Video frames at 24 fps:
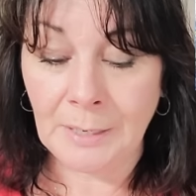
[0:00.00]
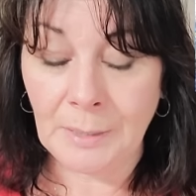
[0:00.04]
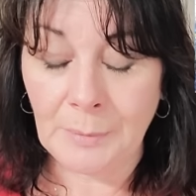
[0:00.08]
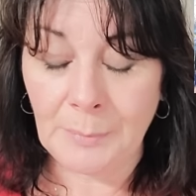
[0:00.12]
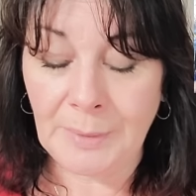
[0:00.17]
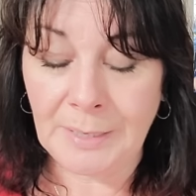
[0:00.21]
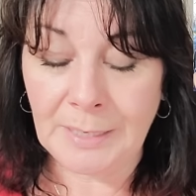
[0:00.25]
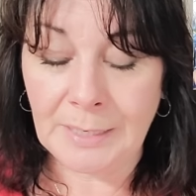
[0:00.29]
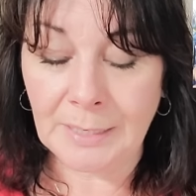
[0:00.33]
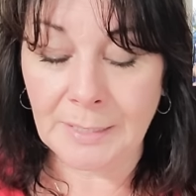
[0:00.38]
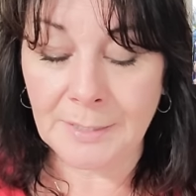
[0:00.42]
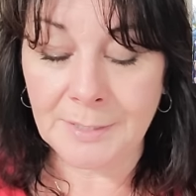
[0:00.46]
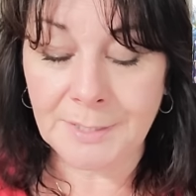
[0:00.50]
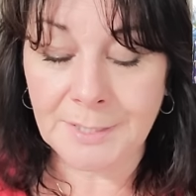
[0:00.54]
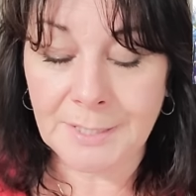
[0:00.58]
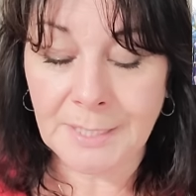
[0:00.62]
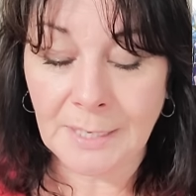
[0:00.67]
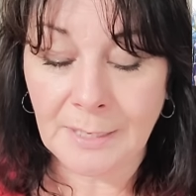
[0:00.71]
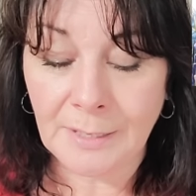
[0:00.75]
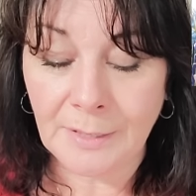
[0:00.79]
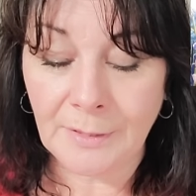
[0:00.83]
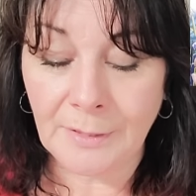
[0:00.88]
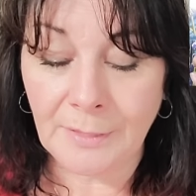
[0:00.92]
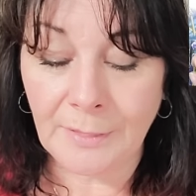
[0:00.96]
Because
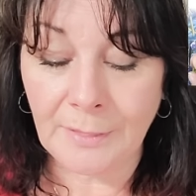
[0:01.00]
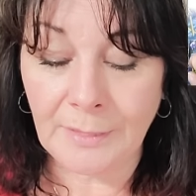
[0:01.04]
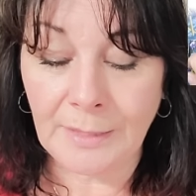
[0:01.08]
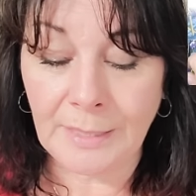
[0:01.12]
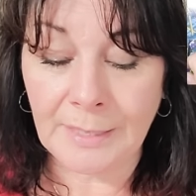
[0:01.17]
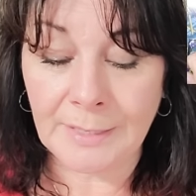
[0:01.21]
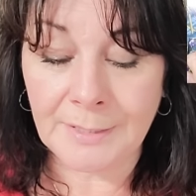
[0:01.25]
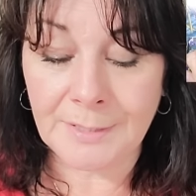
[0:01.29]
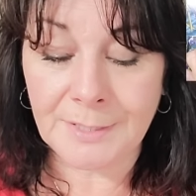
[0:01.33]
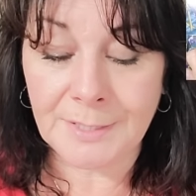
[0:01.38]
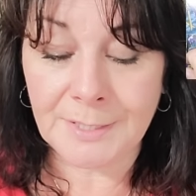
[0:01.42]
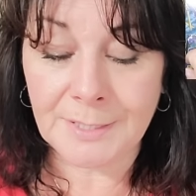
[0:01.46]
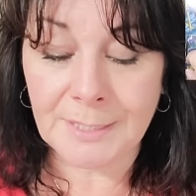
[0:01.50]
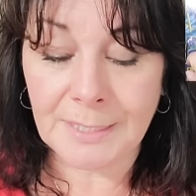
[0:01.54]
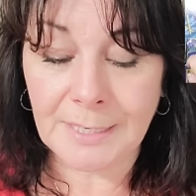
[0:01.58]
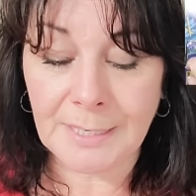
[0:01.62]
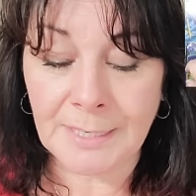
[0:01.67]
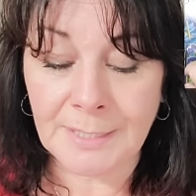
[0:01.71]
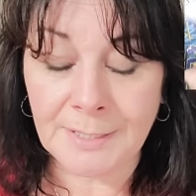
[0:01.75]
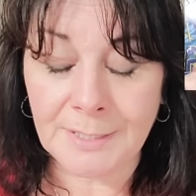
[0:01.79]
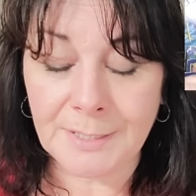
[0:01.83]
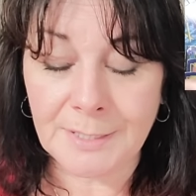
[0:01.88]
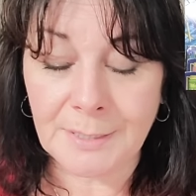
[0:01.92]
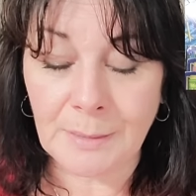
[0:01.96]
it's
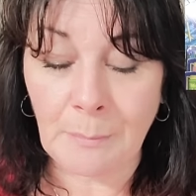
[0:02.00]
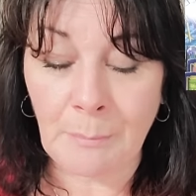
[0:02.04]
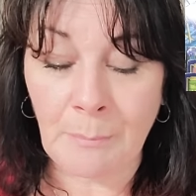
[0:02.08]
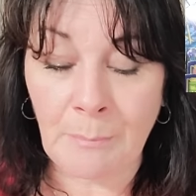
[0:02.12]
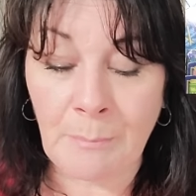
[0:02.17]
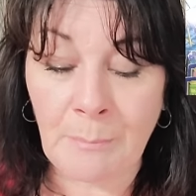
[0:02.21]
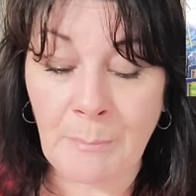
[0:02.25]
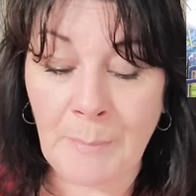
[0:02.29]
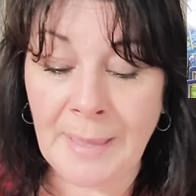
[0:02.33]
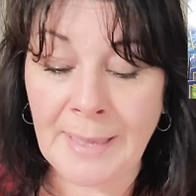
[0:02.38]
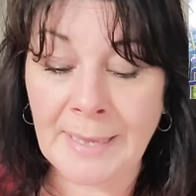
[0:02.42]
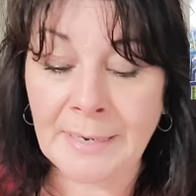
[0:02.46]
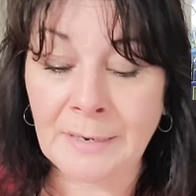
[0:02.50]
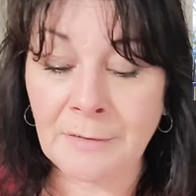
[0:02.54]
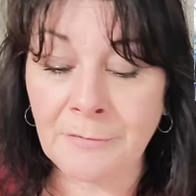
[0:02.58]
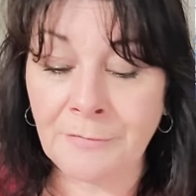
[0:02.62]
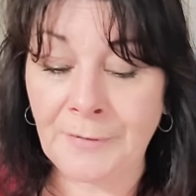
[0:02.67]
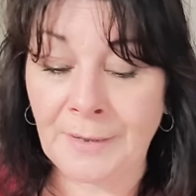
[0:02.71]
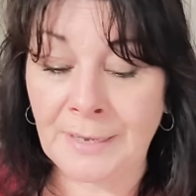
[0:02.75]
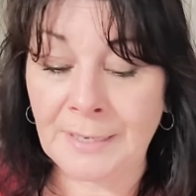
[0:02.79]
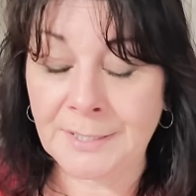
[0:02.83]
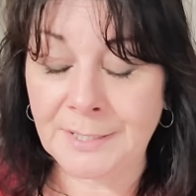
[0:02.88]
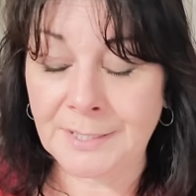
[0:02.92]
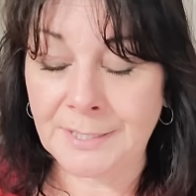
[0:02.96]
it's
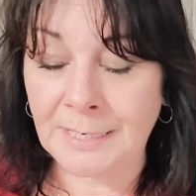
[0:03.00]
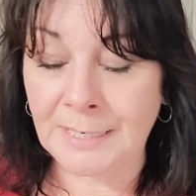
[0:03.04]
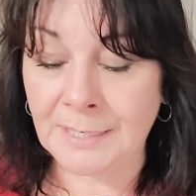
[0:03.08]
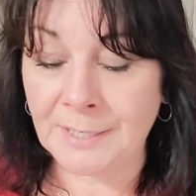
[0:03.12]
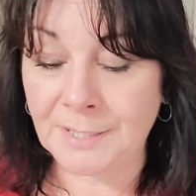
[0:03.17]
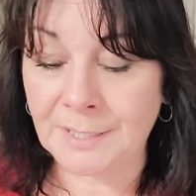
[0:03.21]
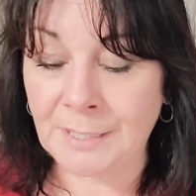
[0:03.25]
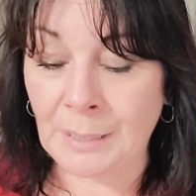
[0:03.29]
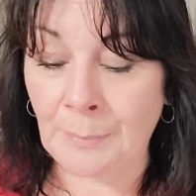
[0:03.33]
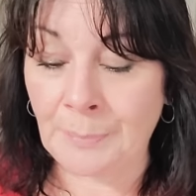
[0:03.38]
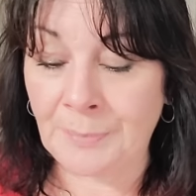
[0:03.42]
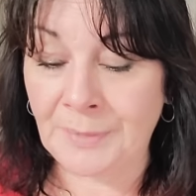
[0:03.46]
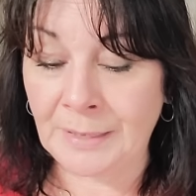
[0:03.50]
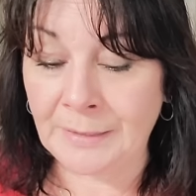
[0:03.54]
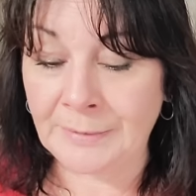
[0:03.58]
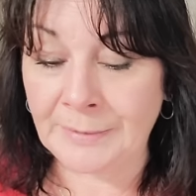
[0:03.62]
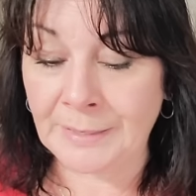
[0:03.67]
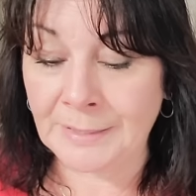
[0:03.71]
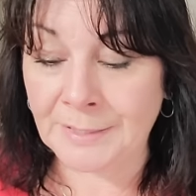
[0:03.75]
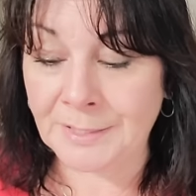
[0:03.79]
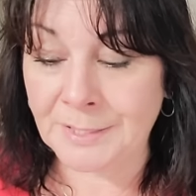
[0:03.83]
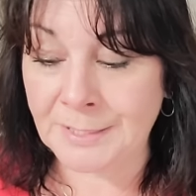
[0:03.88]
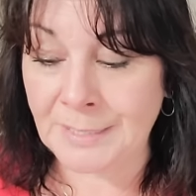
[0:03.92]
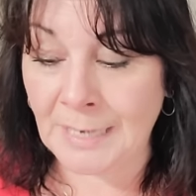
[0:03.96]
manifesting something
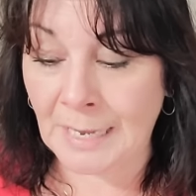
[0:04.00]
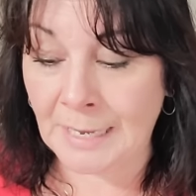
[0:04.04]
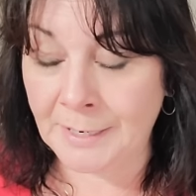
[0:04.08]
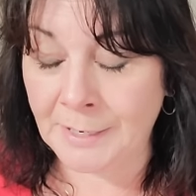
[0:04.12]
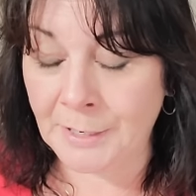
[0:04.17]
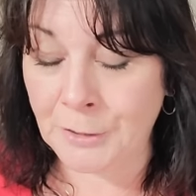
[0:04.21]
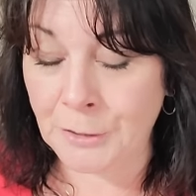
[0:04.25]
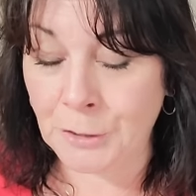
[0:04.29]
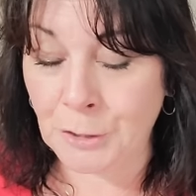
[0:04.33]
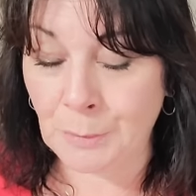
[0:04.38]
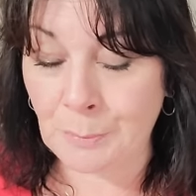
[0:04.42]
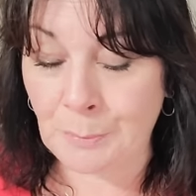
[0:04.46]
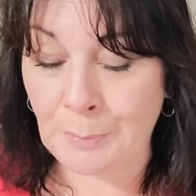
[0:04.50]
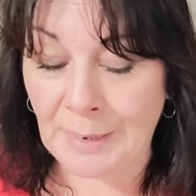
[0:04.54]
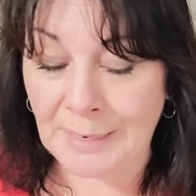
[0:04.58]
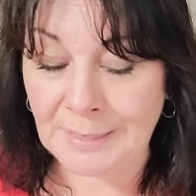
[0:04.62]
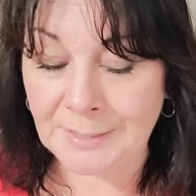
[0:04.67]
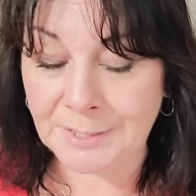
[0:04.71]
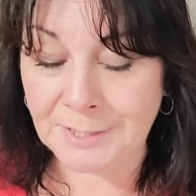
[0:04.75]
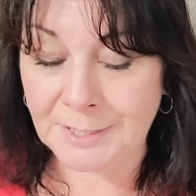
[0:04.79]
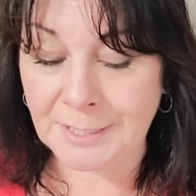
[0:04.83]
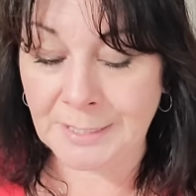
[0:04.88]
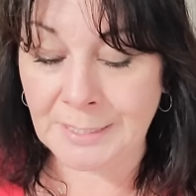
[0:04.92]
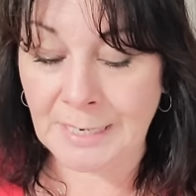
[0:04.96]
that's not in your
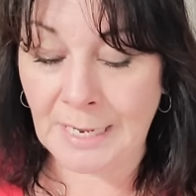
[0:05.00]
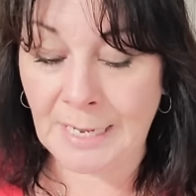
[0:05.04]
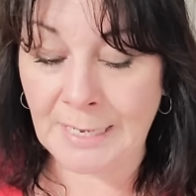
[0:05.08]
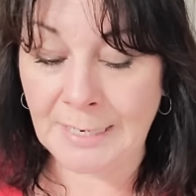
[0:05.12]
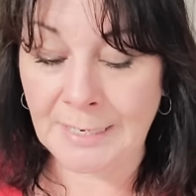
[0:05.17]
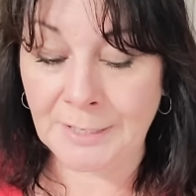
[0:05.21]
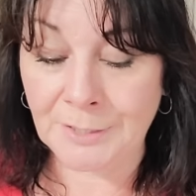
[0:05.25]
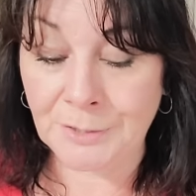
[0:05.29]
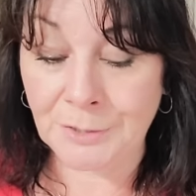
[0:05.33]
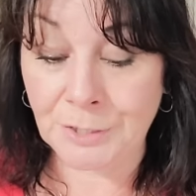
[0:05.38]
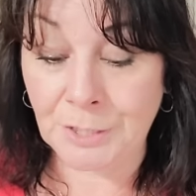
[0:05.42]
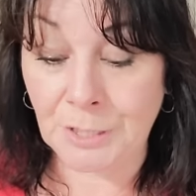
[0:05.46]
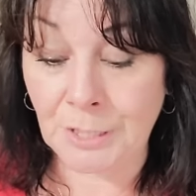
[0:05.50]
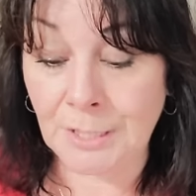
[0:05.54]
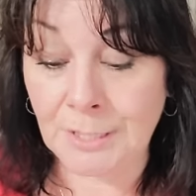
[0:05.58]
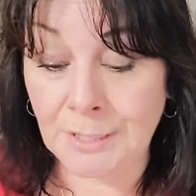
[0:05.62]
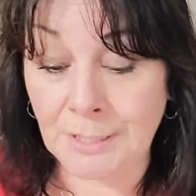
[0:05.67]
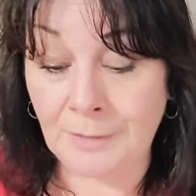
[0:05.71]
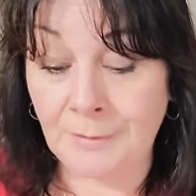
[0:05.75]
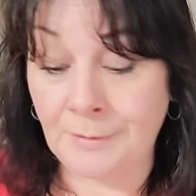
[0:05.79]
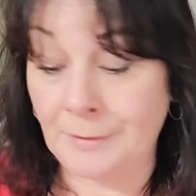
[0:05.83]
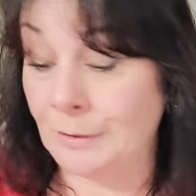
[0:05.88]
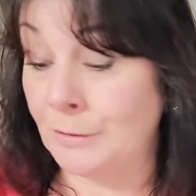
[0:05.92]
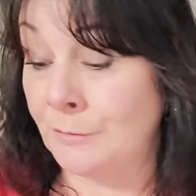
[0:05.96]
best and highest good,
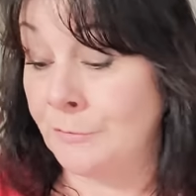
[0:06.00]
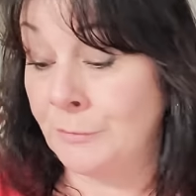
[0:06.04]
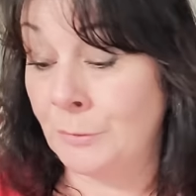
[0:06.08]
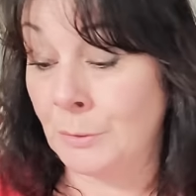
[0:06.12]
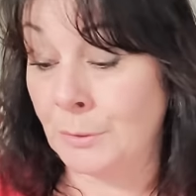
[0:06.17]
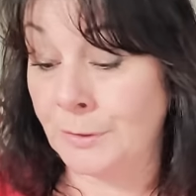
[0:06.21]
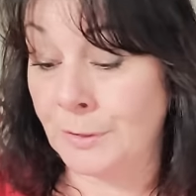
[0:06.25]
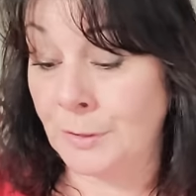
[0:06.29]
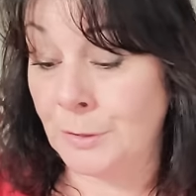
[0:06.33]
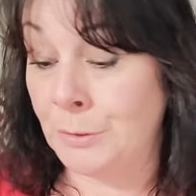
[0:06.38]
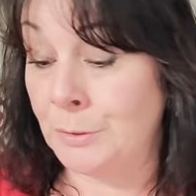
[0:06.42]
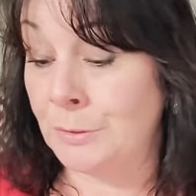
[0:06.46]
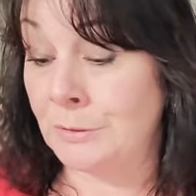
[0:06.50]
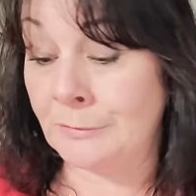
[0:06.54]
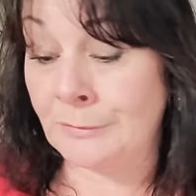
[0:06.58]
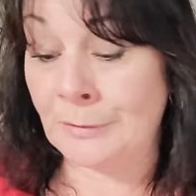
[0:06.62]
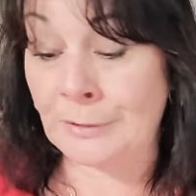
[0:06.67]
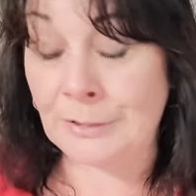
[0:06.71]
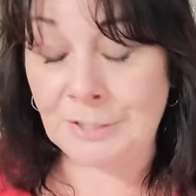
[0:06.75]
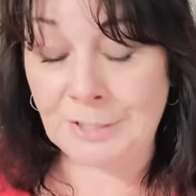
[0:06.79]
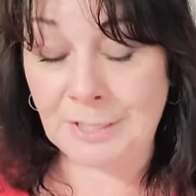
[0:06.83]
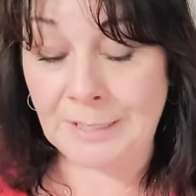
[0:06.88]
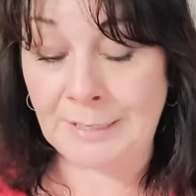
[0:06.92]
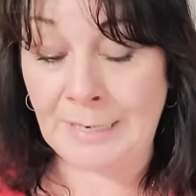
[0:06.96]
and therefore the
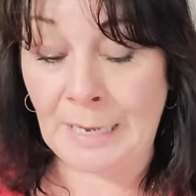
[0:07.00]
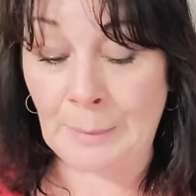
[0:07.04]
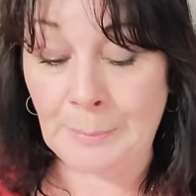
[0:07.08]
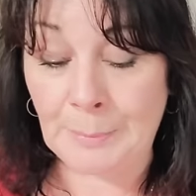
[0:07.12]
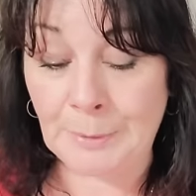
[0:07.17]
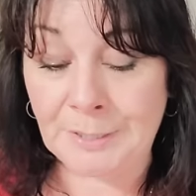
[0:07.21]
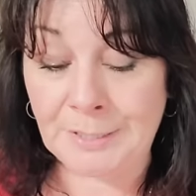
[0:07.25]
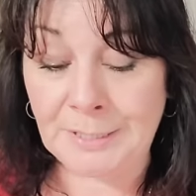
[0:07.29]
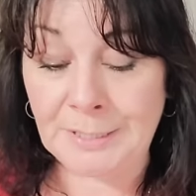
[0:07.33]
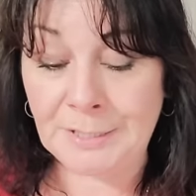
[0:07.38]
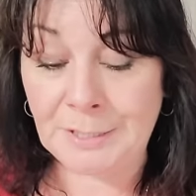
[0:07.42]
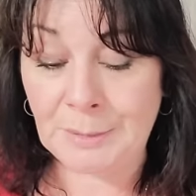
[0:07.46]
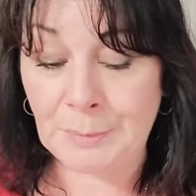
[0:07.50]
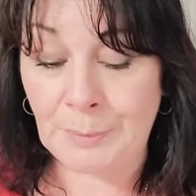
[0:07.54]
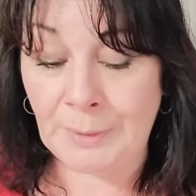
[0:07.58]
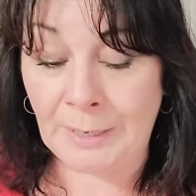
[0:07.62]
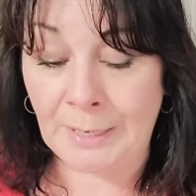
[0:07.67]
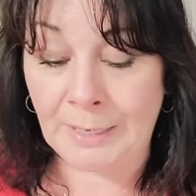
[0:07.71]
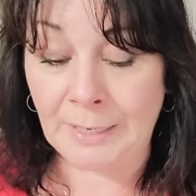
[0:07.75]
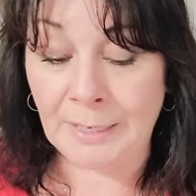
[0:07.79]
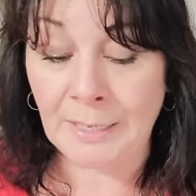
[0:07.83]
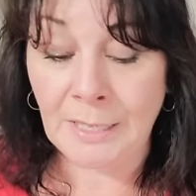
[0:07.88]
universe cannot participate.